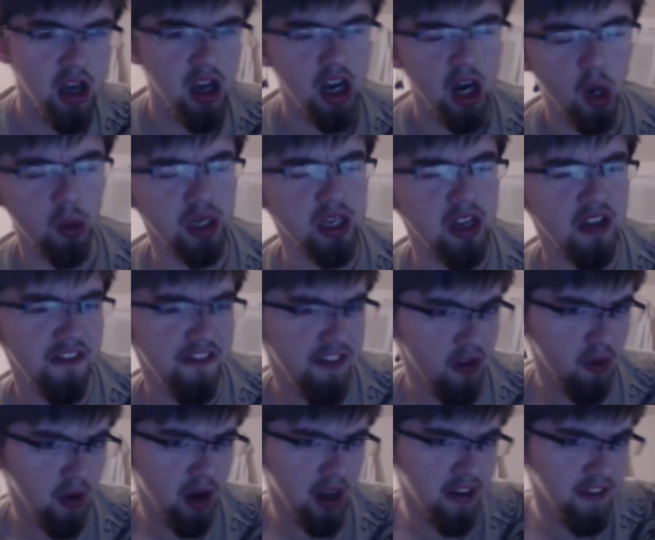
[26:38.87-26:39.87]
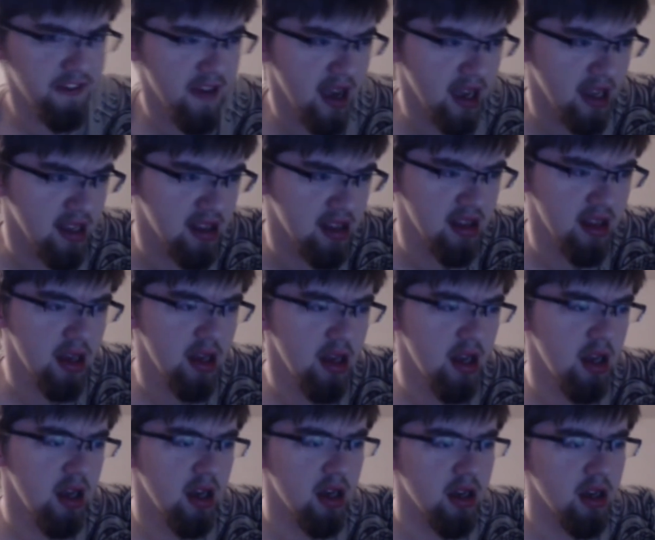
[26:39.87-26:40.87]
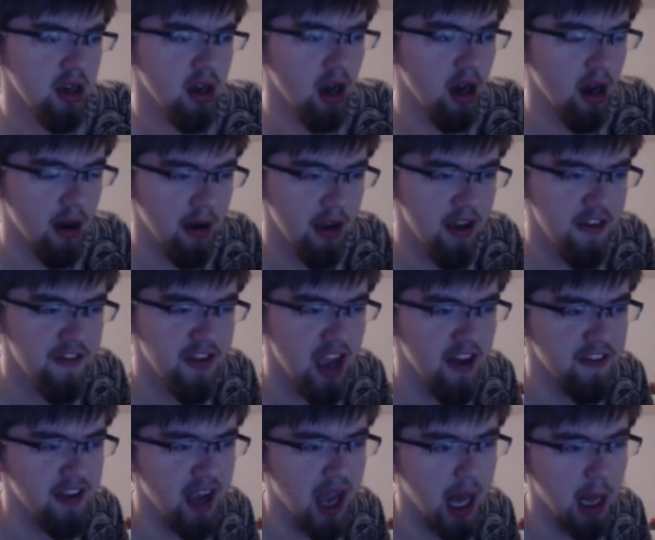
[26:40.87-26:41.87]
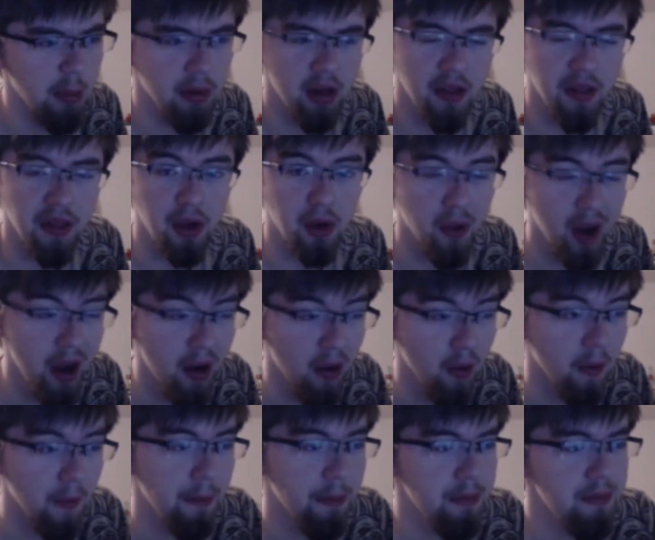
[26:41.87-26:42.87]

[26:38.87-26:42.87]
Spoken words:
OD fill rate effects if you have Caliburn and the Grail.